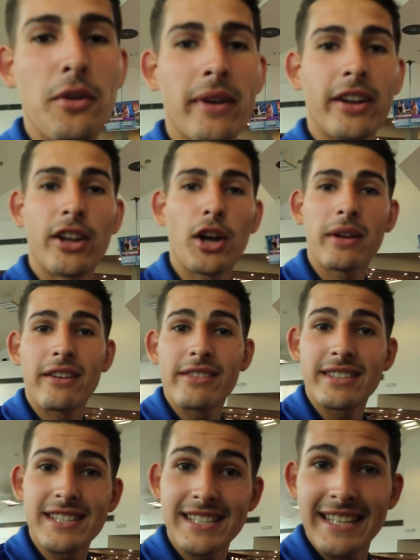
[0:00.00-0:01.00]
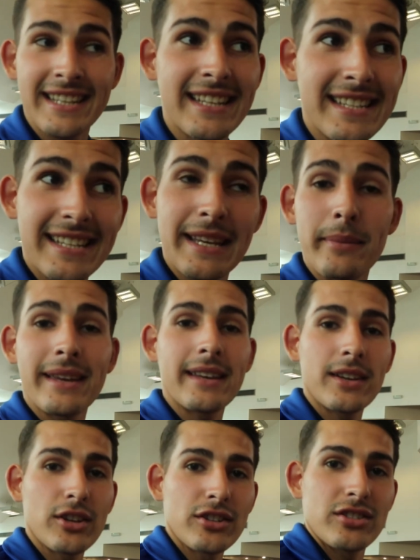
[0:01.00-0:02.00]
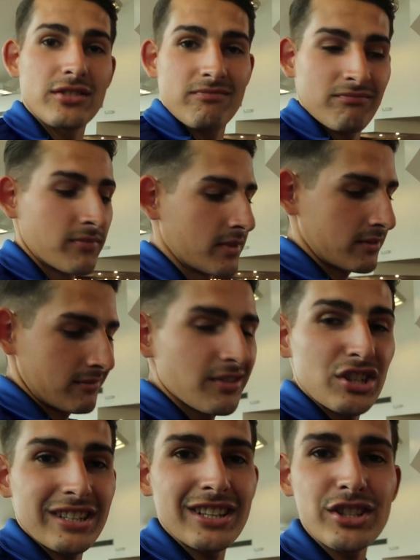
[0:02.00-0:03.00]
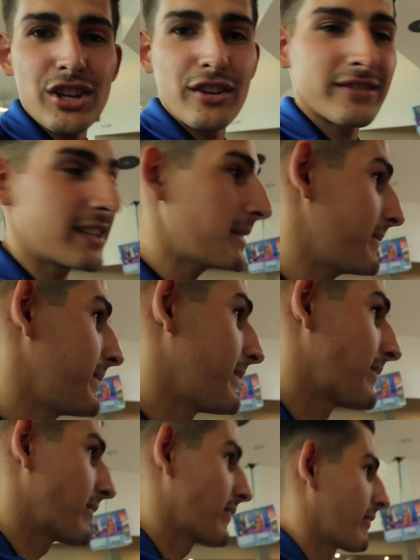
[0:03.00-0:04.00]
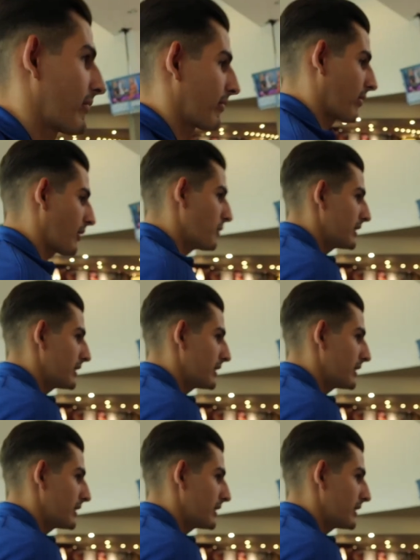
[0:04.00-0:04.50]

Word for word: So we're going to go give it to Cindy C B because she deserves it. We all love Cindy, don't we?